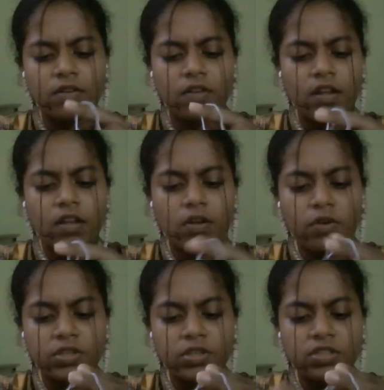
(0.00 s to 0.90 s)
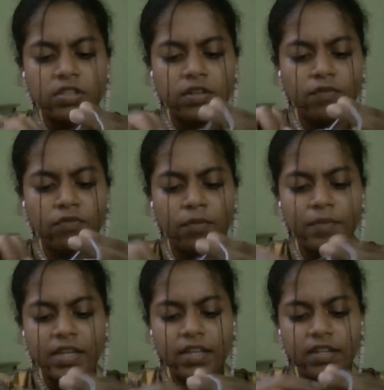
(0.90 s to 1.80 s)
crocheting for
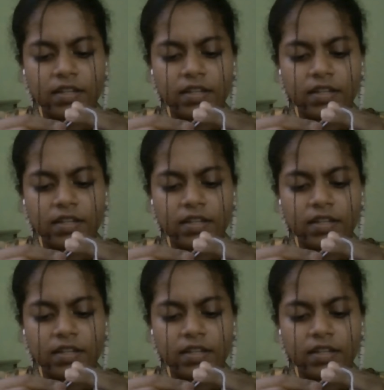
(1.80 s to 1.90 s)
beginners.